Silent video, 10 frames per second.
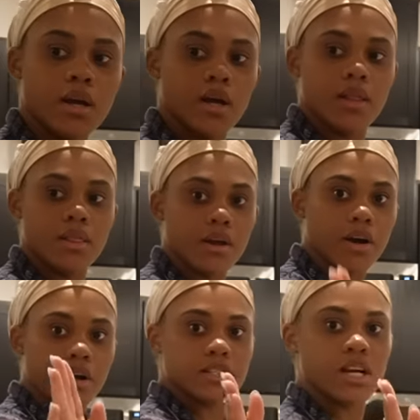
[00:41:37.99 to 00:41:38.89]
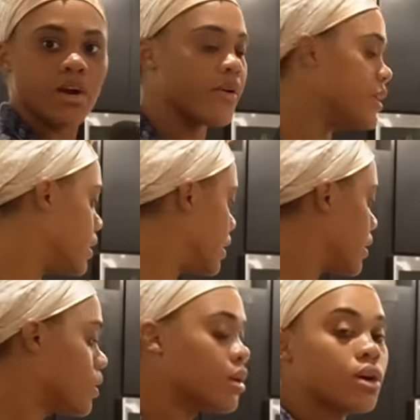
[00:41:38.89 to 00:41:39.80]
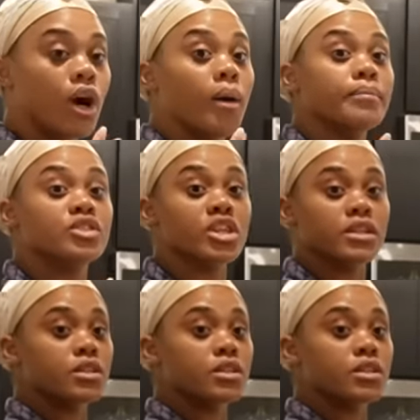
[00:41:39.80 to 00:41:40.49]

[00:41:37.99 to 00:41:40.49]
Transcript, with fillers: the girls are ready. Come, Jim,